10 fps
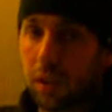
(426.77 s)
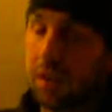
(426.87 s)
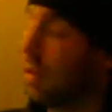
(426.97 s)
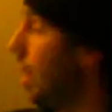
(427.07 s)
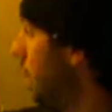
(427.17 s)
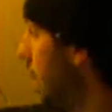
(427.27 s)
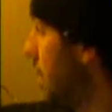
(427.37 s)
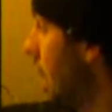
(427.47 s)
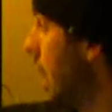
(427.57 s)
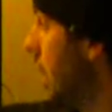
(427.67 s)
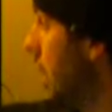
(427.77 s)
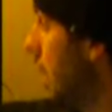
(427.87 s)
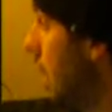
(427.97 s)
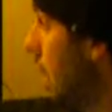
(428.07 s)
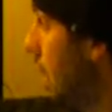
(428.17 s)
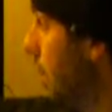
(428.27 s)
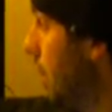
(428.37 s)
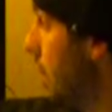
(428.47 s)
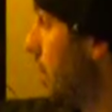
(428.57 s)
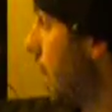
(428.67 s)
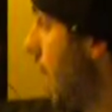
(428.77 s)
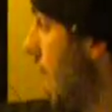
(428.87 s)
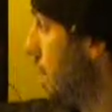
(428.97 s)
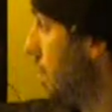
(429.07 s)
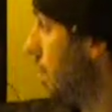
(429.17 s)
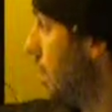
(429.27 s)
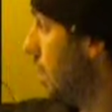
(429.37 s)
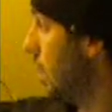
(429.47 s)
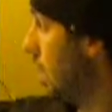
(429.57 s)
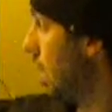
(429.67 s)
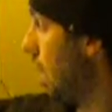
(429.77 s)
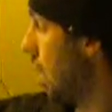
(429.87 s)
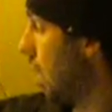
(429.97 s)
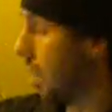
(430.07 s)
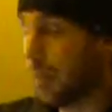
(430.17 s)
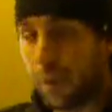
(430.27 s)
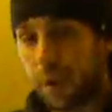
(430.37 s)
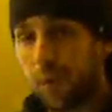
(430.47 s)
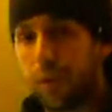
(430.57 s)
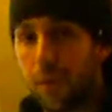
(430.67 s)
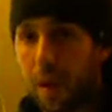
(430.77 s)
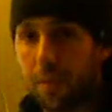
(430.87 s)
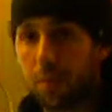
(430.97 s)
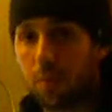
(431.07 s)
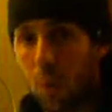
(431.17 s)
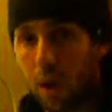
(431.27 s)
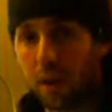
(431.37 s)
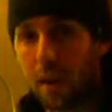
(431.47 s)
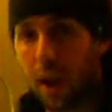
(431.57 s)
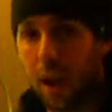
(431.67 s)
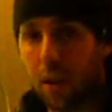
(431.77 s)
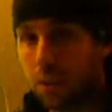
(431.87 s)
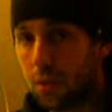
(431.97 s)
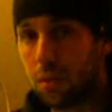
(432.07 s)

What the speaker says: took a side-by-side of this frame compared to a frame from 2010 or